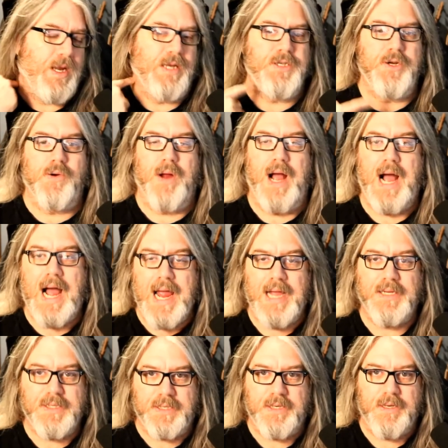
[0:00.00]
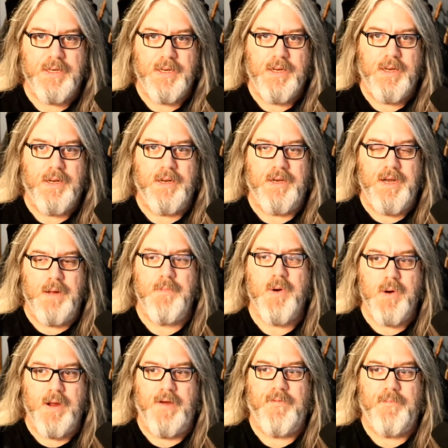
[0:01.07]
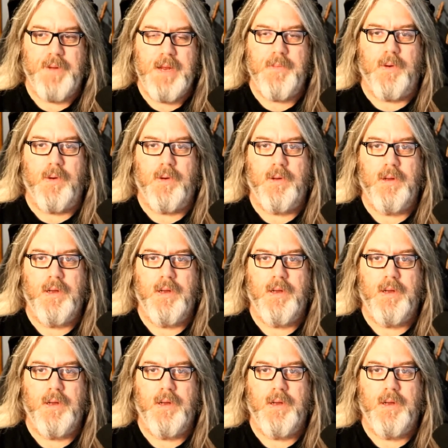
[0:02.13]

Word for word: is your highest number of people,